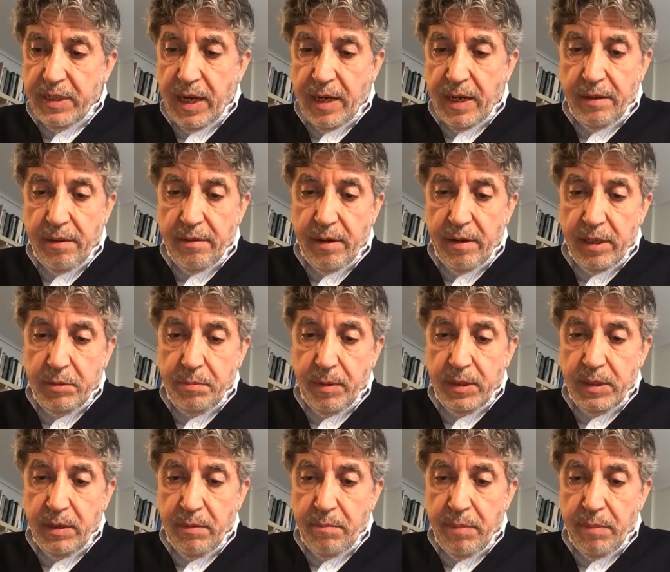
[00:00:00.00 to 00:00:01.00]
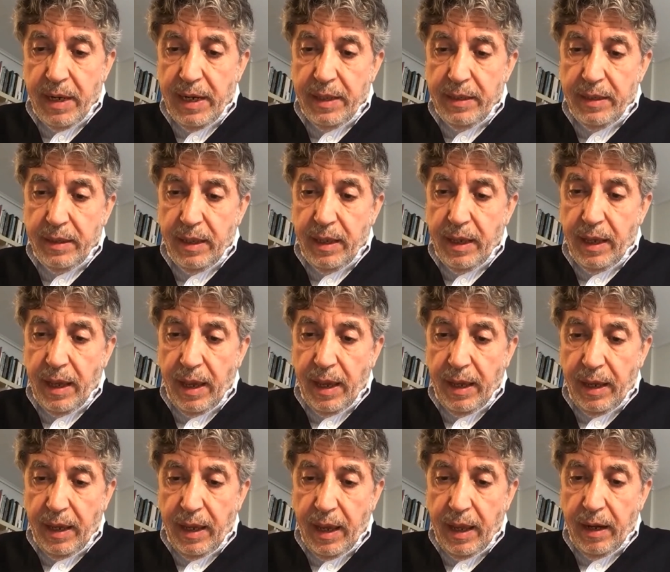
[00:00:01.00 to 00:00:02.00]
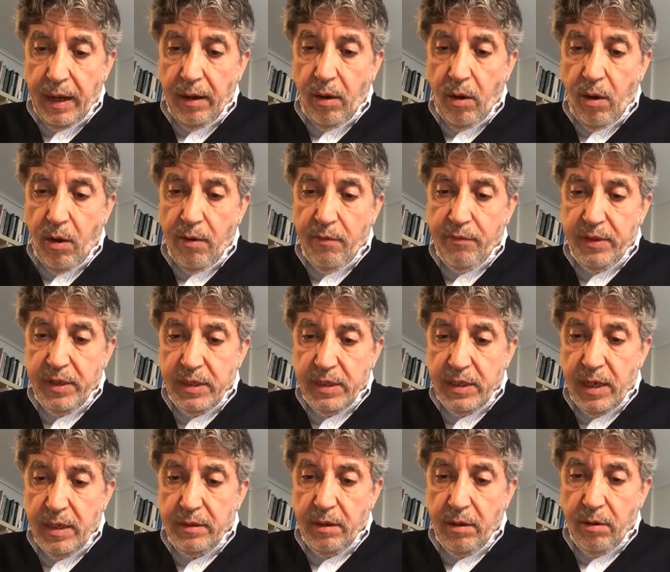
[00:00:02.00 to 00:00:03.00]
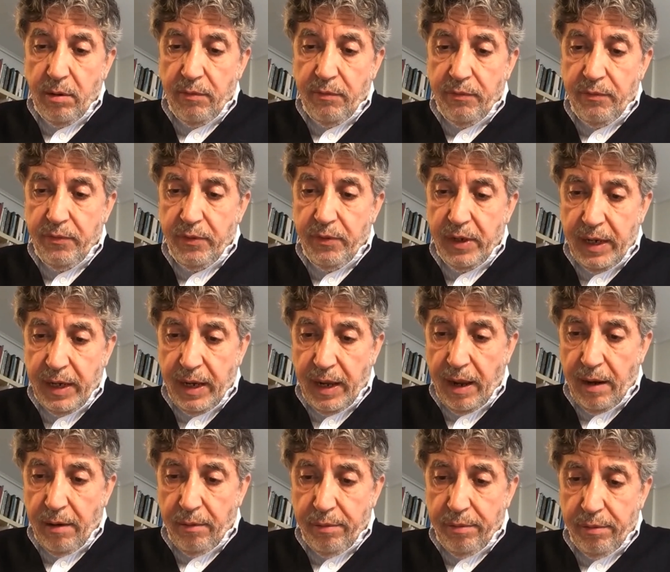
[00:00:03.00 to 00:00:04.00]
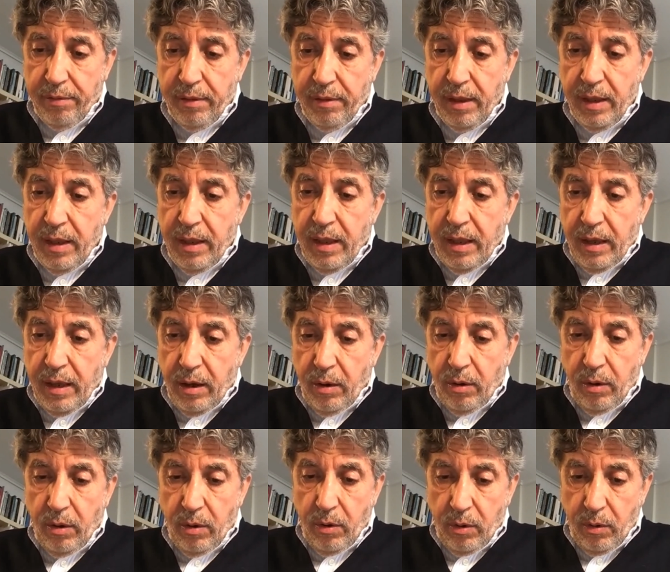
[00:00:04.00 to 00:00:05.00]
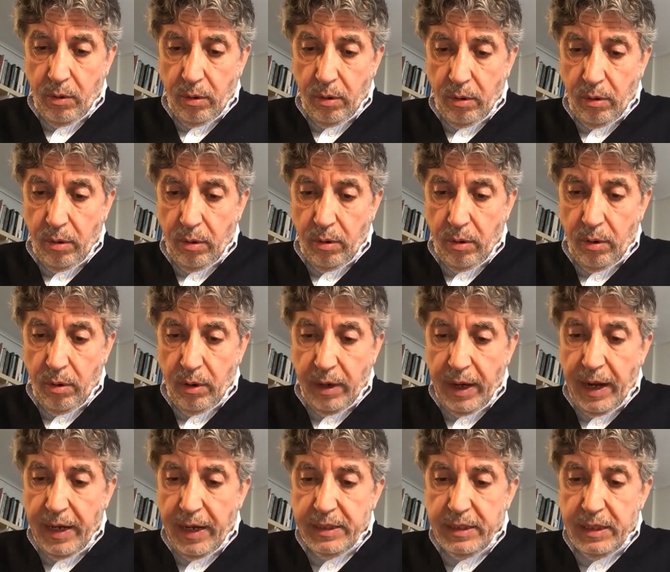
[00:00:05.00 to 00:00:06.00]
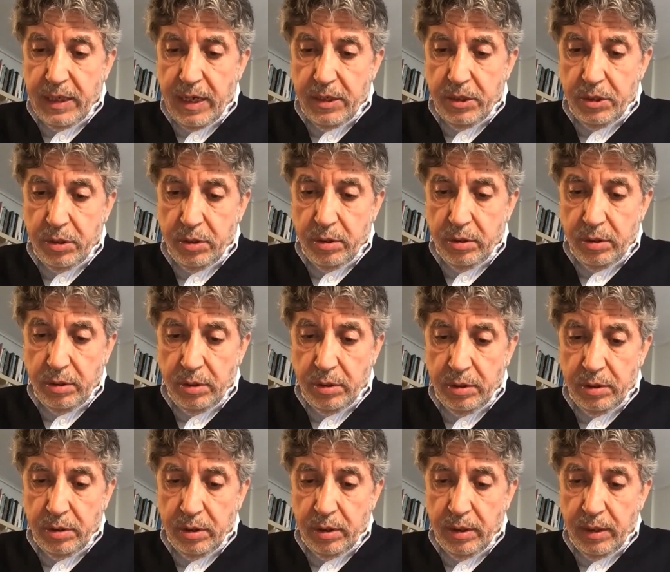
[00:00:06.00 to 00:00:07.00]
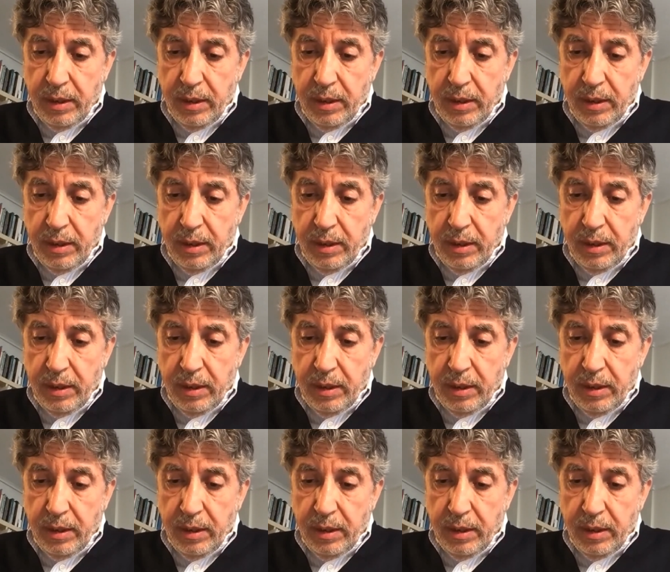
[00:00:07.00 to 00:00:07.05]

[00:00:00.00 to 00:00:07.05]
under the responsibility, again, of the Center of Health Organizations,